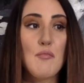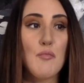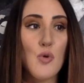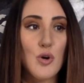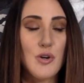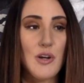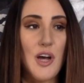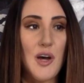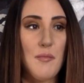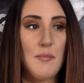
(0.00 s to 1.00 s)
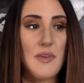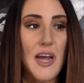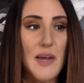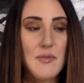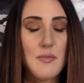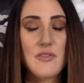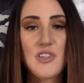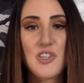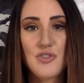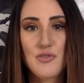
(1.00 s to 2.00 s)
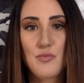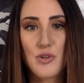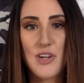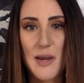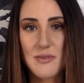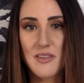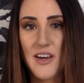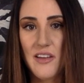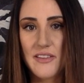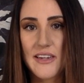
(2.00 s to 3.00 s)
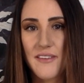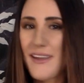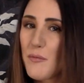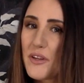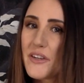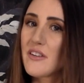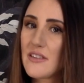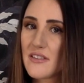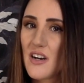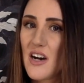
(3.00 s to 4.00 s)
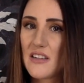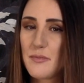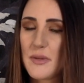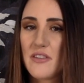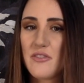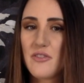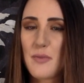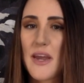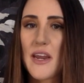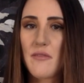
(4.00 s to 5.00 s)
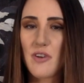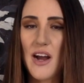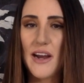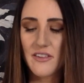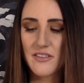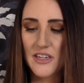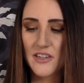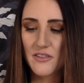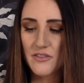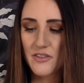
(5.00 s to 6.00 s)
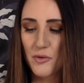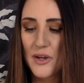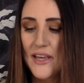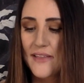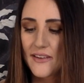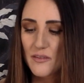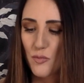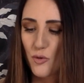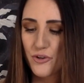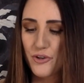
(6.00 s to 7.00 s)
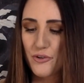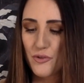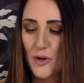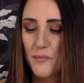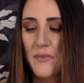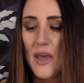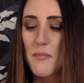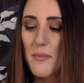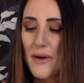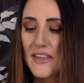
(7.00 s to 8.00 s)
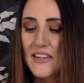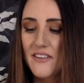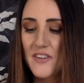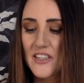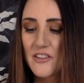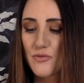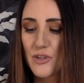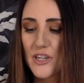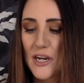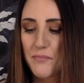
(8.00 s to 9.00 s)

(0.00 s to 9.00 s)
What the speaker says: more types of procedures, more types of healthcare, that will increase costs because you're paying for higher standards. So that's important to note as well. But by the end of 1929,